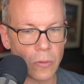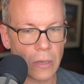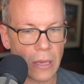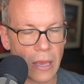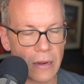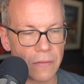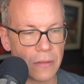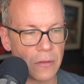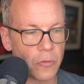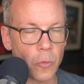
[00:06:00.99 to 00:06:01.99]
kind of
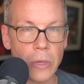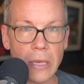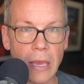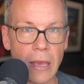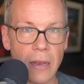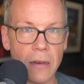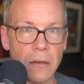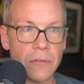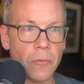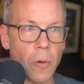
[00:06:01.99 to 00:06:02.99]
these
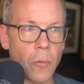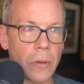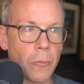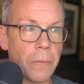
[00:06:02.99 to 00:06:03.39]
weekends where we, we